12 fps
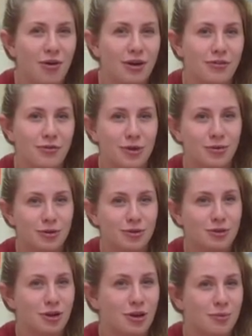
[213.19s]
if we were to
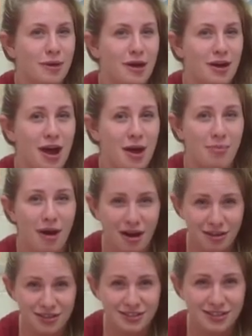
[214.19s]
talk about a
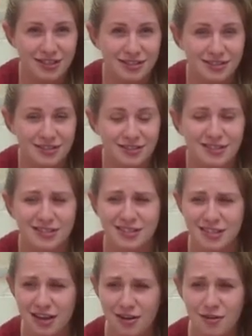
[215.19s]
hypothesis
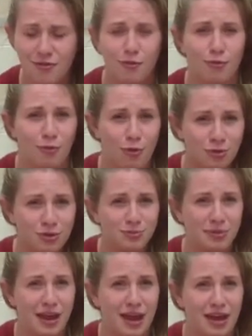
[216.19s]
instead of a role to
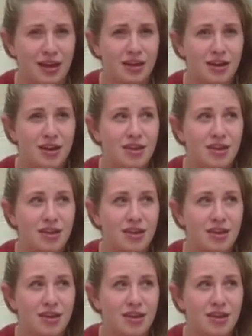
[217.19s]
play,